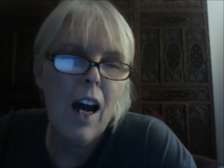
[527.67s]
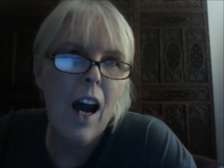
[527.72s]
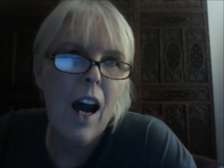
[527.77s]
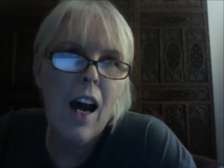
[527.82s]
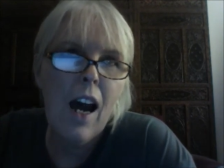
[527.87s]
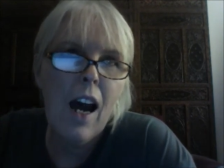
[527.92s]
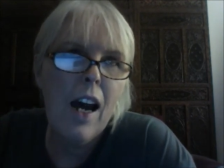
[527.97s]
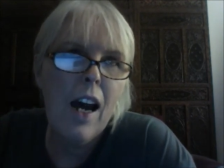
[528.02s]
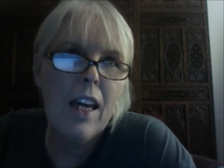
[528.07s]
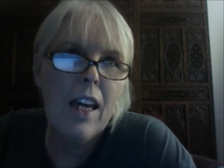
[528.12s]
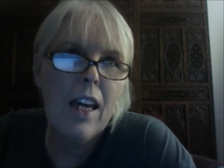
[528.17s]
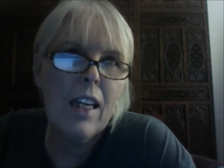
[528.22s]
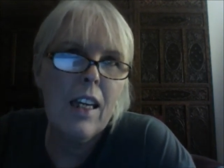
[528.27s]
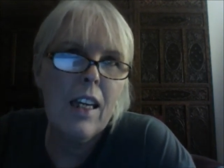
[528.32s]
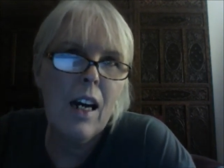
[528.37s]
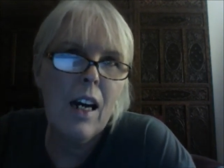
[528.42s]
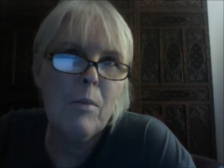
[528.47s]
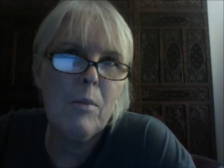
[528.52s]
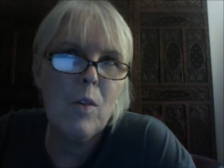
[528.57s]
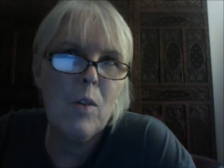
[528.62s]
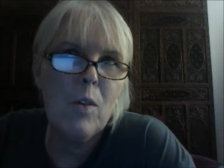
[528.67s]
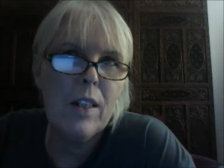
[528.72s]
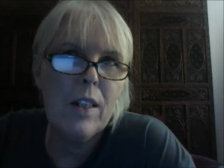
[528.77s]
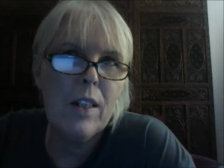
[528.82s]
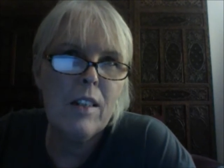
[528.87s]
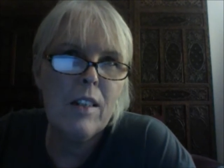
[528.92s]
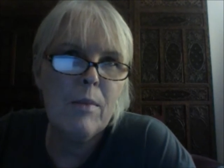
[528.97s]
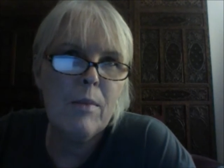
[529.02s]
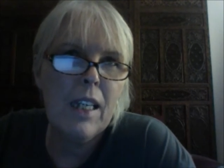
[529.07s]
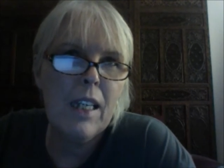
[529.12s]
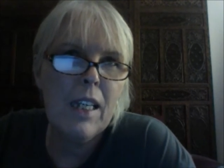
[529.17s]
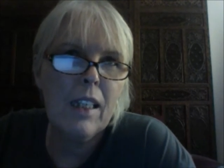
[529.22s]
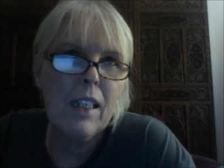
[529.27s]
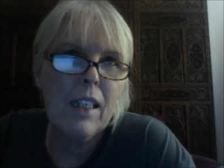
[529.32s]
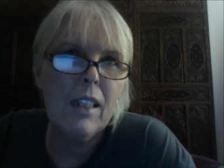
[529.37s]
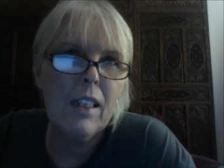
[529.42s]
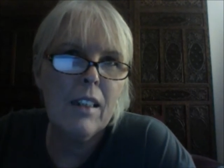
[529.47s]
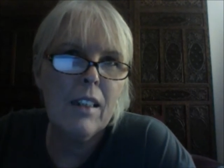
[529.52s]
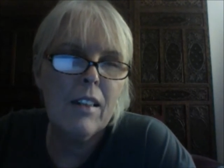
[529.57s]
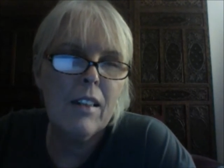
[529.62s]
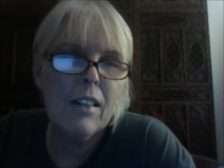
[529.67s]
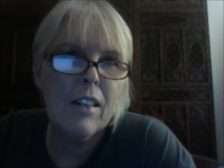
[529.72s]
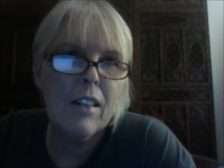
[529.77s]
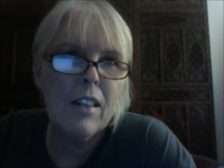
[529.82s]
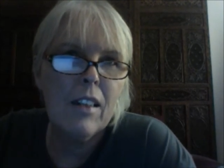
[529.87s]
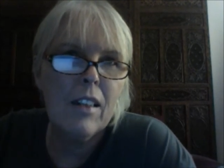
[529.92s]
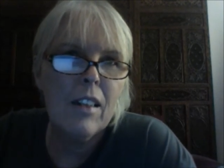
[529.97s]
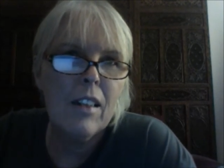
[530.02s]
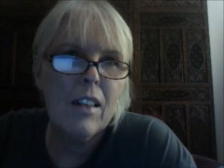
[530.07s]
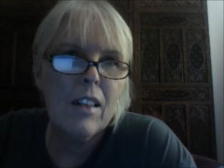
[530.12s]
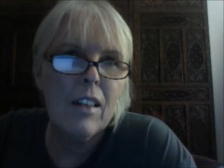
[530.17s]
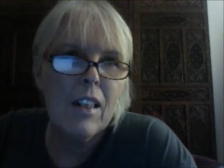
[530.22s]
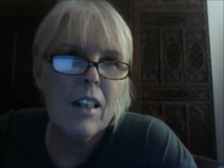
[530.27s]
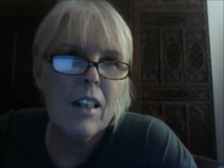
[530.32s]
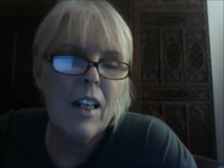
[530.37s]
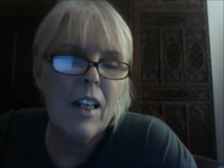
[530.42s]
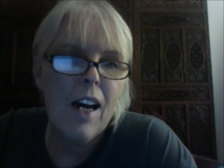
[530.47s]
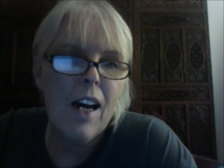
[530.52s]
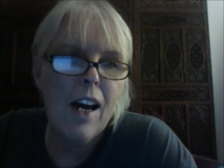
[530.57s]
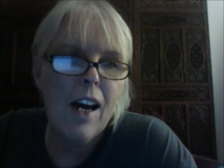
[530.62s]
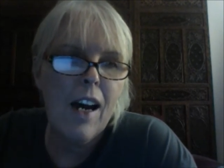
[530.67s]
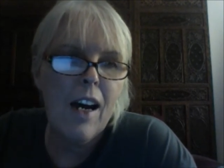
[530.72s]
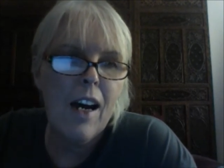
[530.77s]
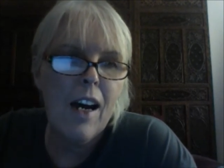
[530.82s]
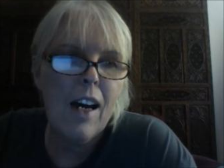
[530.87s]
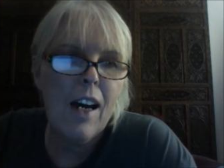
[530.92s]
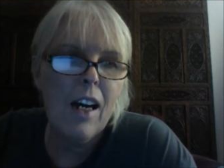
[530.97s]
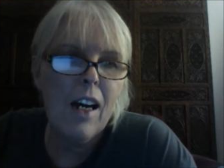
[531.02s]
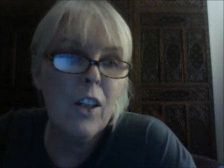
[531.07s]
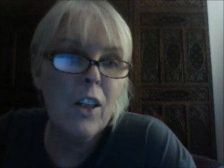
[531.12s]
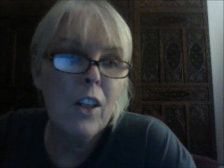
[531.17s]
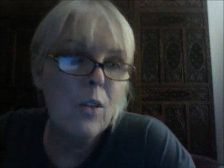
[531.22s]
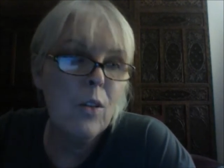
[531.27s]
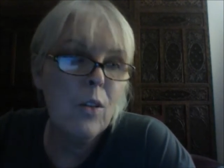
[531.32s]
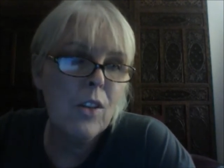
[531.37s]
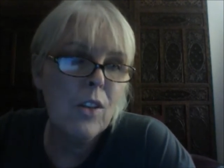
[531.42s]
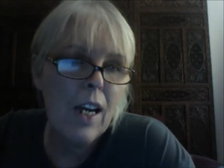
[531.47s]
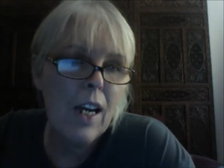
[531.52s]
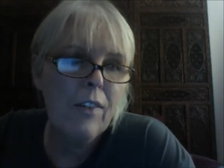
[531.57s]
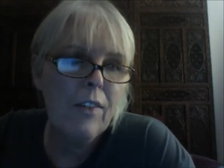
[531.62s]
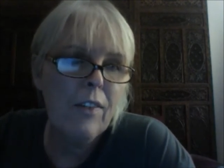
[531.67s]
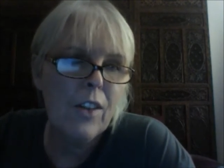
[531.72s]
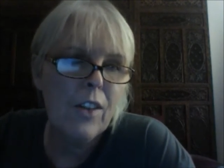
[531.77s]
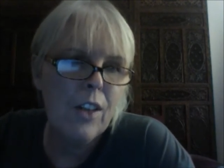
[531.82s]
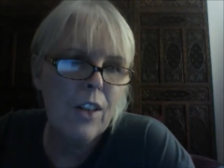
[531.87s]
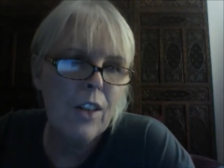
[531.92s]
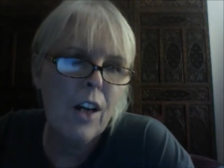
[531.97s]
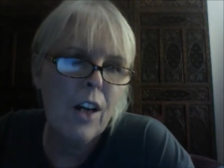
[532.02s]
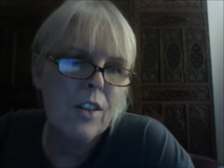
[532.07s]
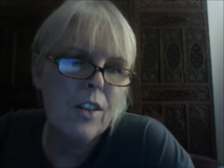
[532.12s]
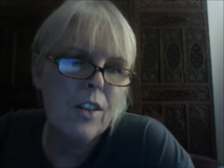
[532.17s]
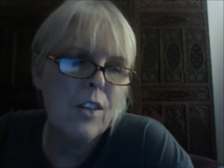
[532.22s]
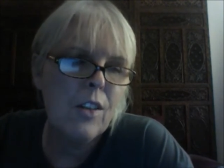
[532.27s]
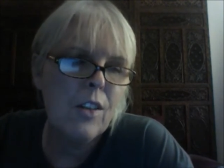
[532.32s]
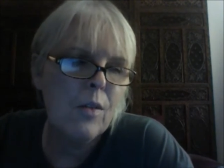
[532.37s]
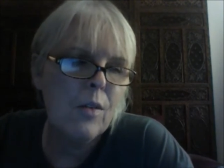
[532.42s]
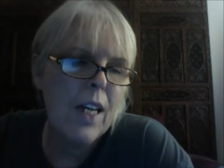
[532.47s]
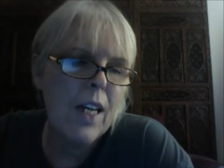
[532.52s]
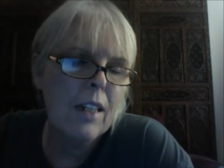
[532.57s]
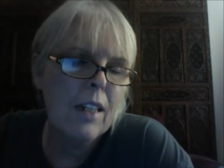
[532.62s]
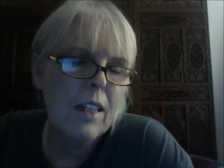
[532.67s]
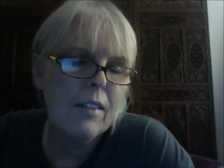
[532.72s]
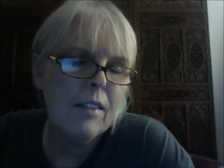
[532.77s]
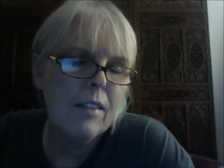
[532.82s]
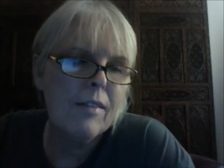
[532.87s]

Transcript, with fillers: I am going to make uh, a huge effort not to do that.